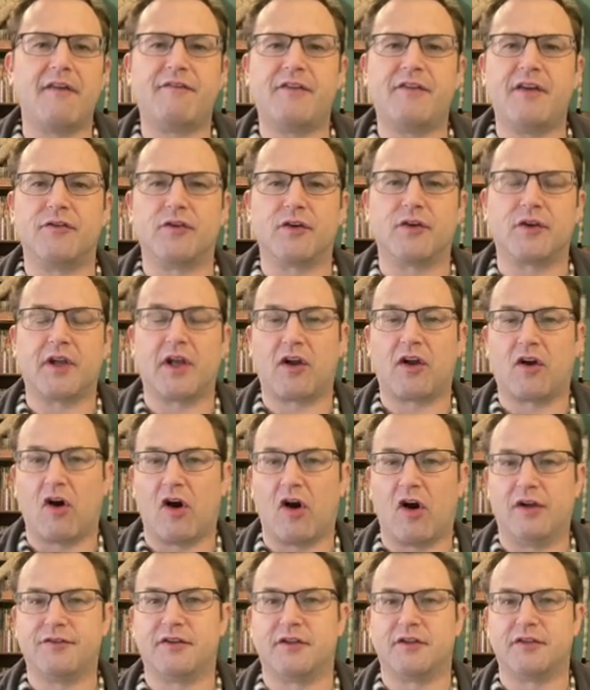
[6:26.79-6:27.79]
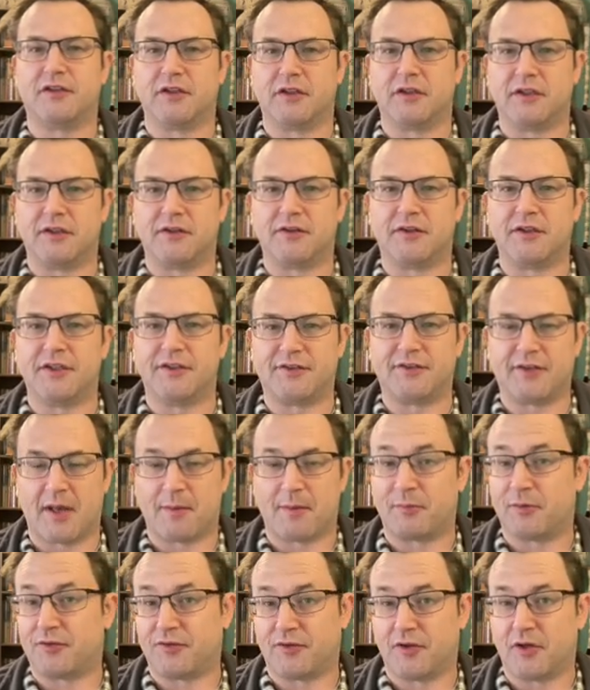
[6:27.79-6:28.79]
fever can cause a delirious
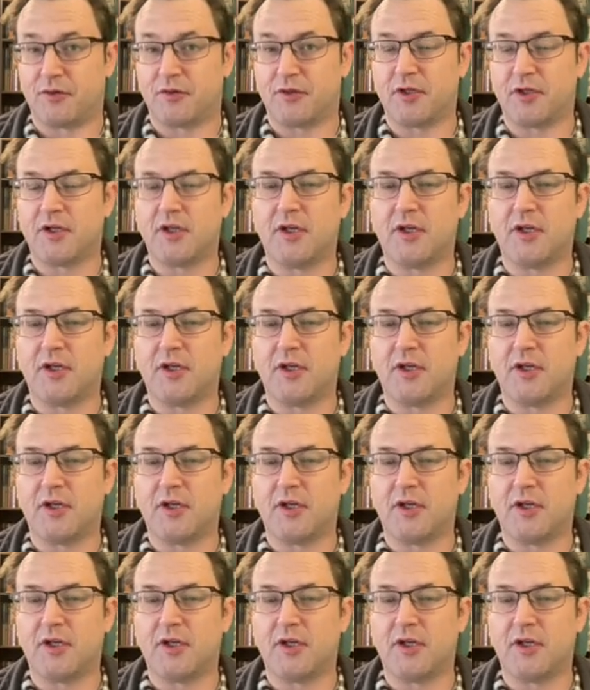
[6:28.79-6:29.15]
episode.